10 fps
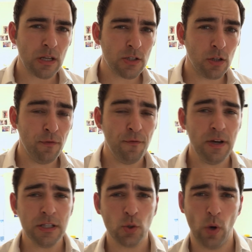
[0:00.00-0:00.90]
So the
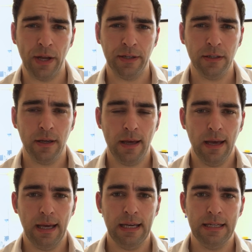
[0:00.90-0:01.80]
first one
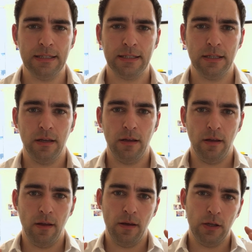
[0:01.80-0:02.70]
is
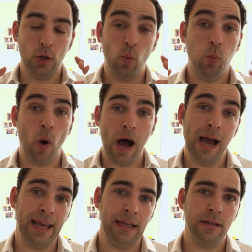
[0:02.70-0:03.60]
your
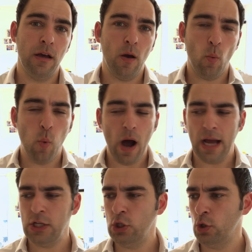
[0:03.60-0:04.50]
why.
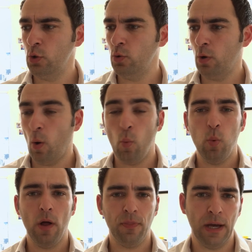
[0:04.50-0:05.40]
Why do you
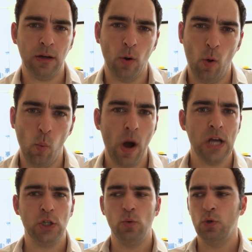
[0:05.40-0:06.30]
want that goal?
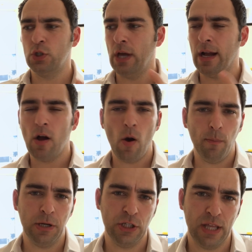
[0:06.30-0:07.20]
Why do you want to
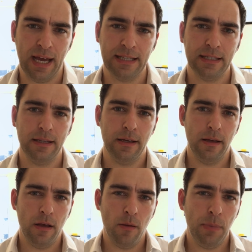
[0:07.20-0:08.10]
accomplish that?
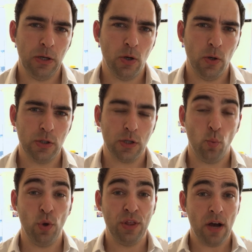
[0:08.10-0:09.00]
Because
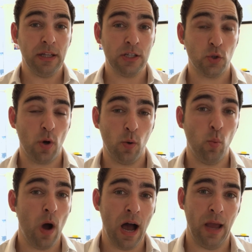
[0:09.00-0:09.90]
without a
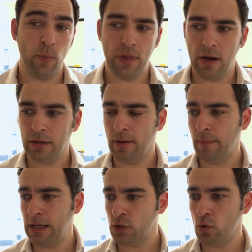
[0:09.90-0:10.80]
strong why, without
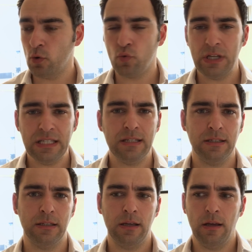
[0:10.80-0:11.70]
a strong
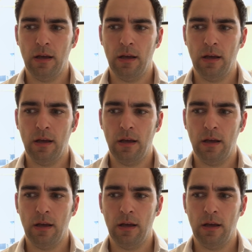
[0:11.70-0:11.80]
reason